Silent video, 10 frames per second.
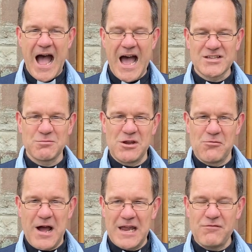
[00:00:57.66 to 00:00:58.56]
As we
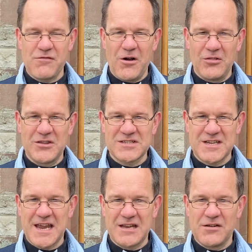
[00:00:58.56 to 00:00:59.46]
arrive on the
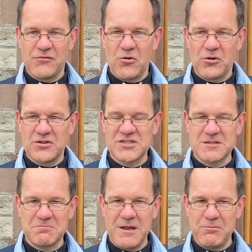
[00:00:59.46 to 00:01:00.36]
2nd of
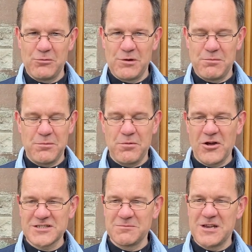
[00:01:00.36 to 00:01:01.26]
August, people will be
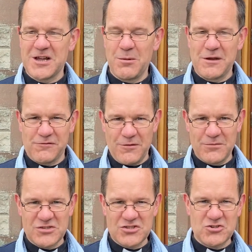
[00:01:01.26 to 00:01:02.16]
possibly coming from
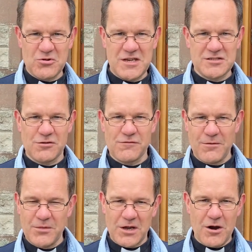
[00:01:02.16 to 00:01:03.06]
the street or
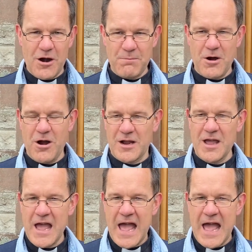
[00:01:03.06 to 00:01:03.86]
from the car park,